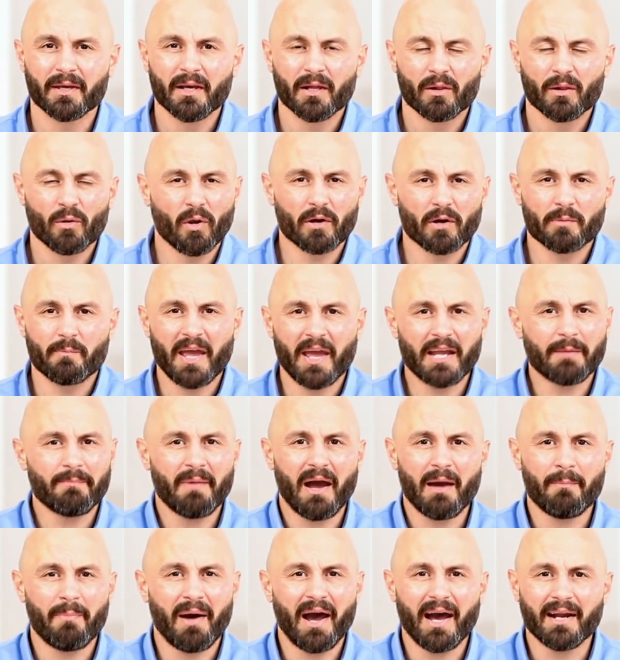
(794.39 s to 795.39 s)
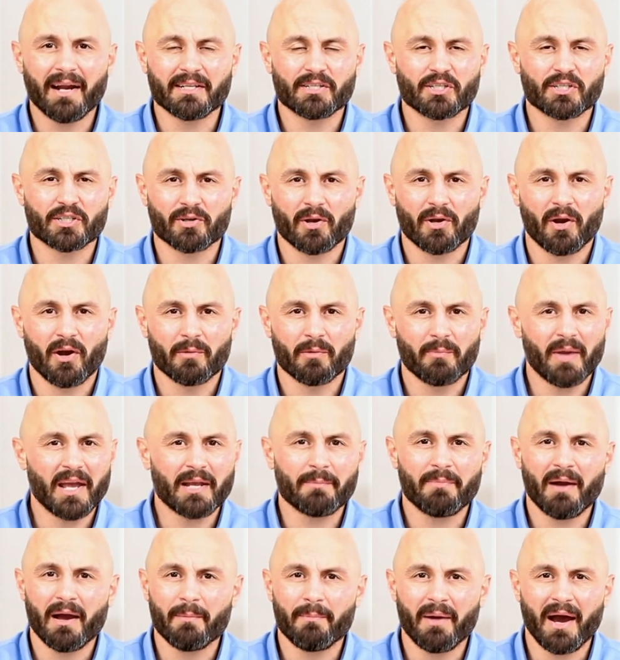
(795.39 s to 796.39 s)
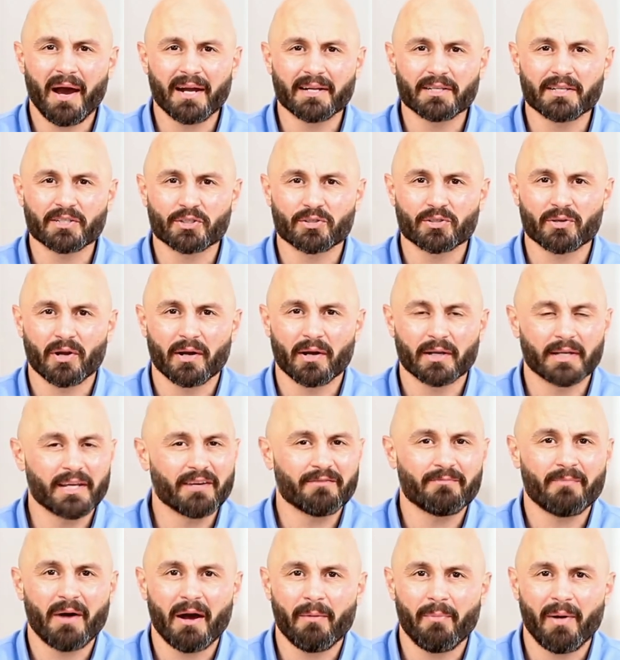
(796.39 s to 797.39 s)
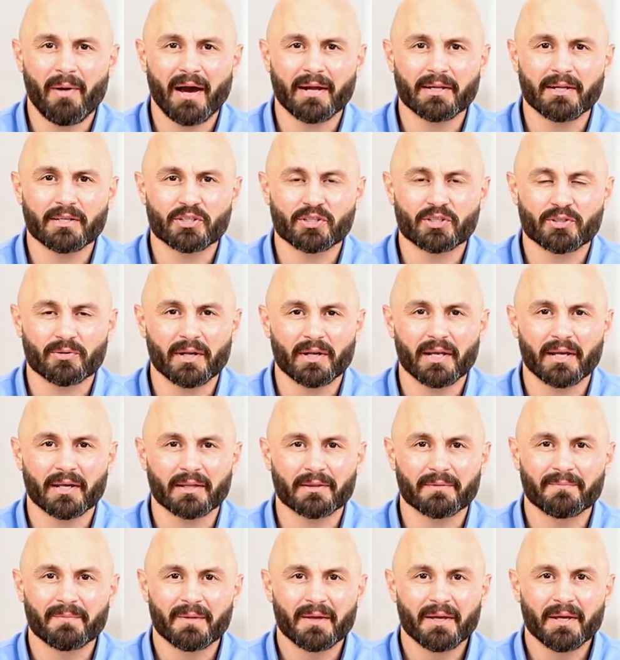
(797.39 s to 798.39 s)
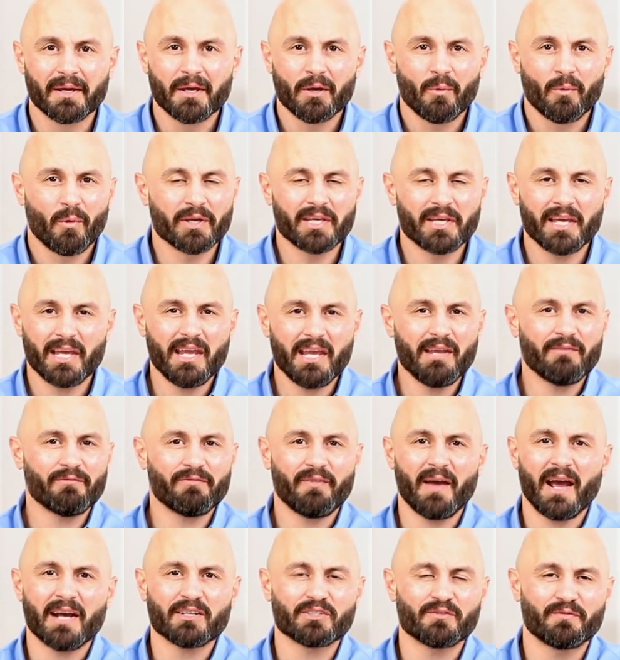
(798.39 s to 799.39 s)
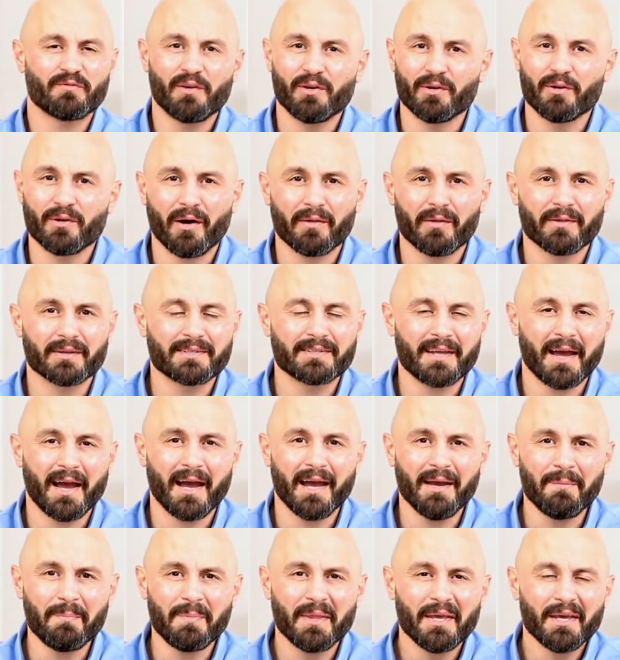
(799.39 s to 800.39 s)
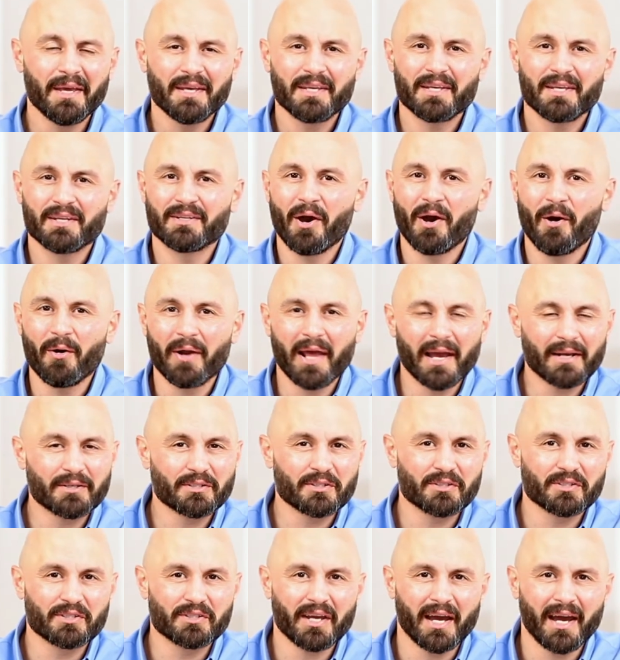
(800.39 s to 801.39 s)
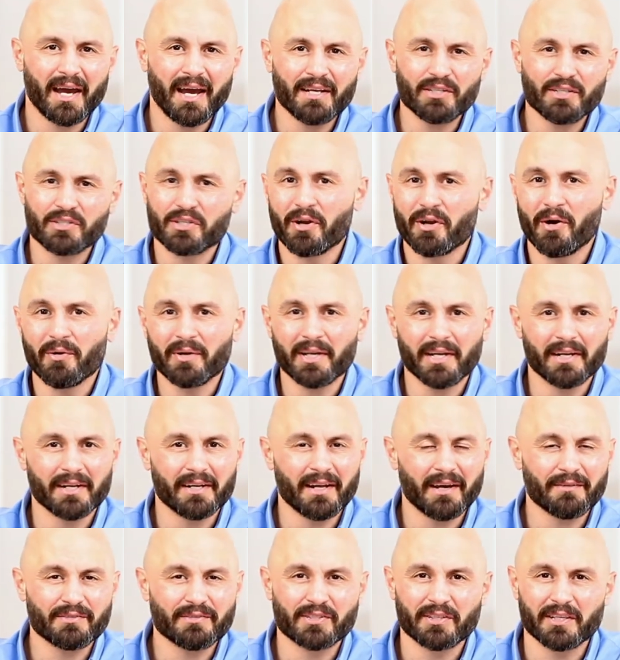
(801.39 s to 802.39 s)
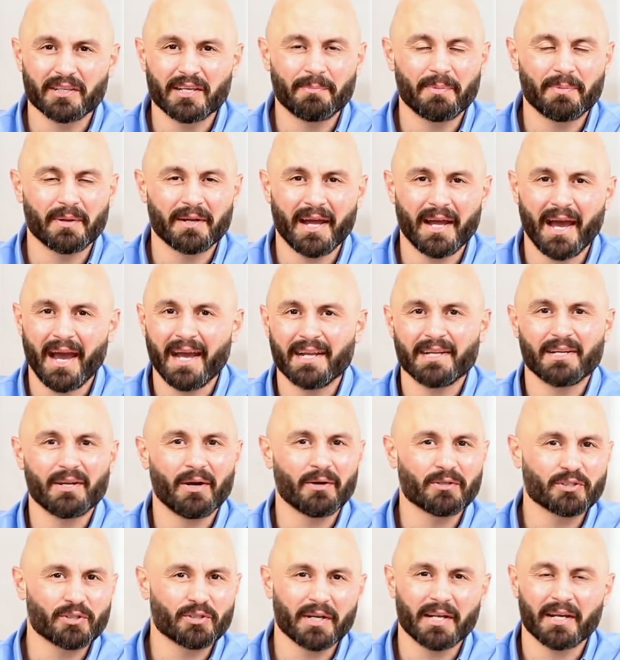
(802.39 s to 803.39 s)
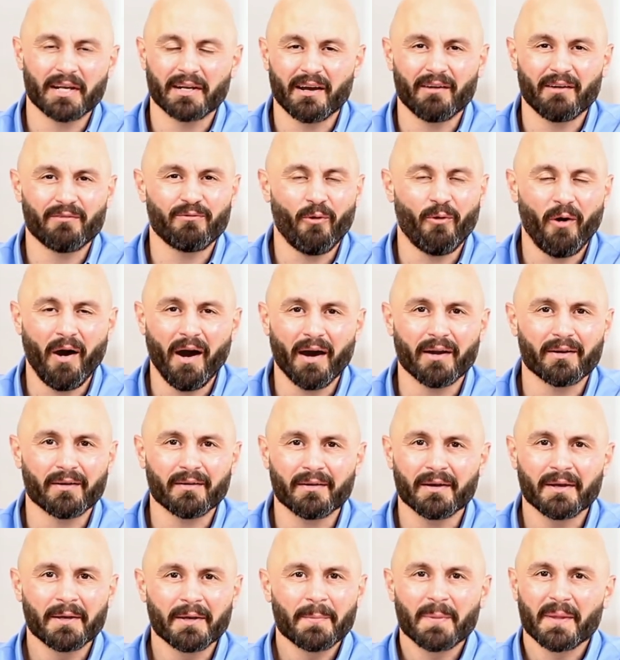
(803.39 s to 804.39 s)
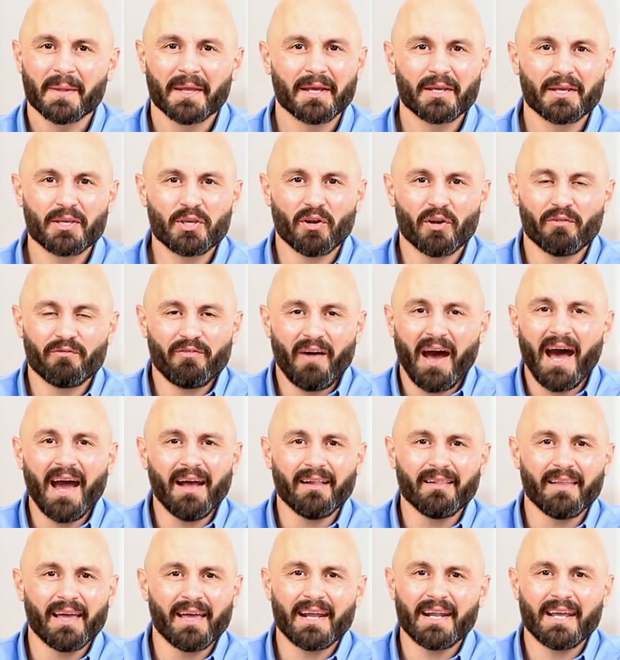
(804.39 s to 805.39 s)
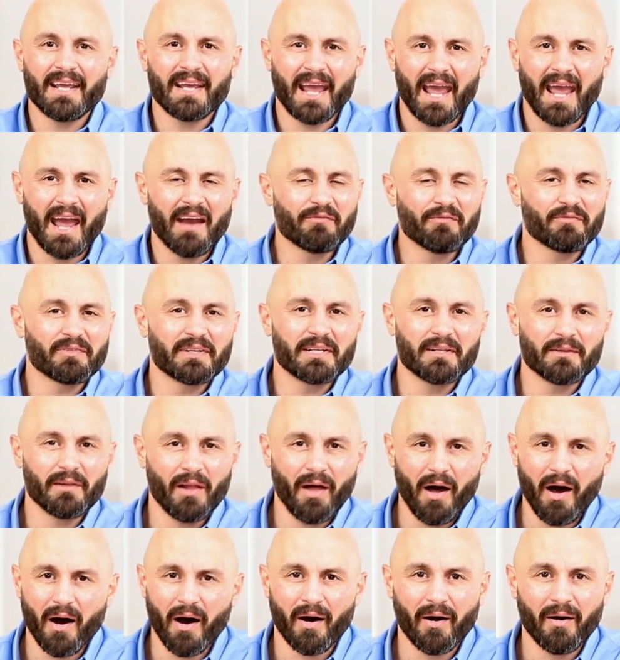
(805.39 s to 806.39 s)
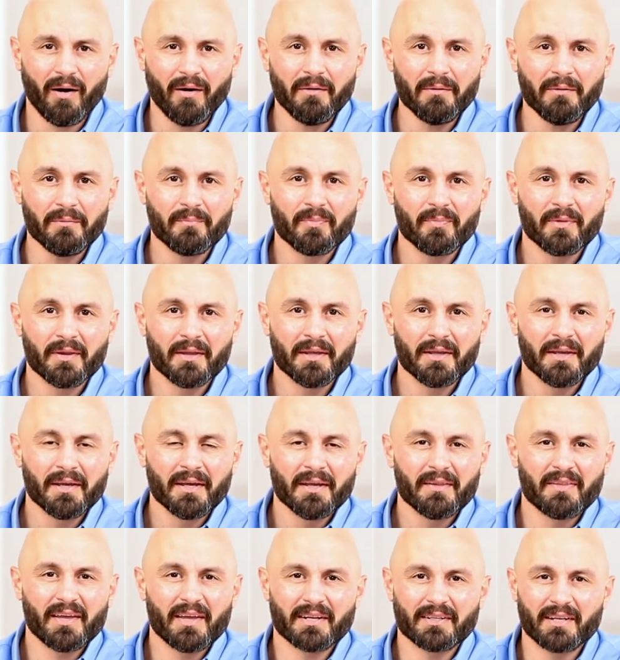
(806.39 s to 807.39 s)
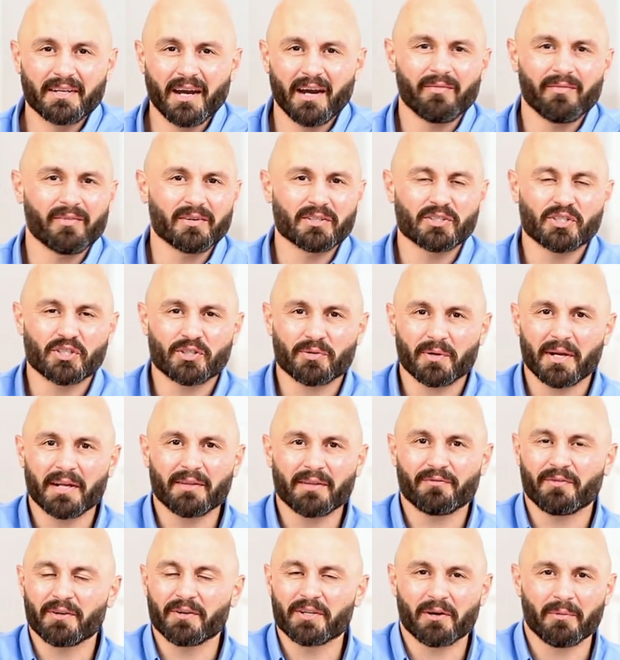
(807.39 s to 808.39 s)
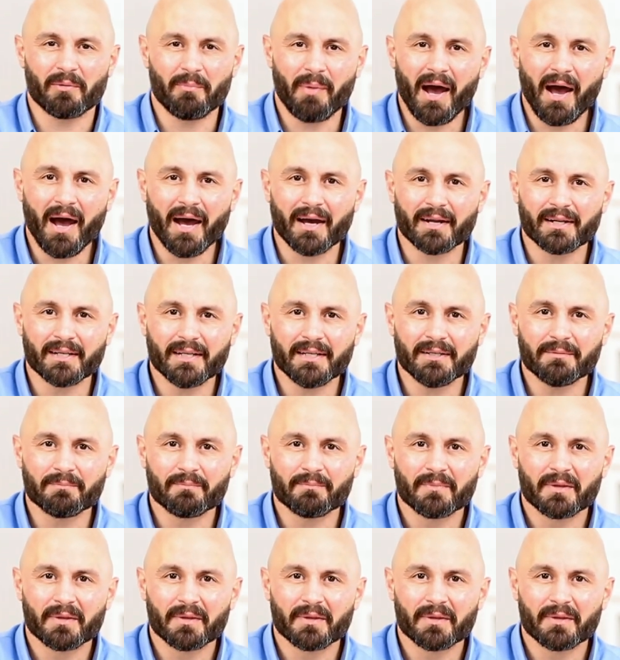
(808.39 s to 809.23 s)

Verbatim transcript: Lord, make my body strong. Make my body strong. Give my body strength. Well, you eat fast food all the time. You don't exercise. You don't get enough sleep at night. You don't drink enough water. You're violating every law that governs strength for your body.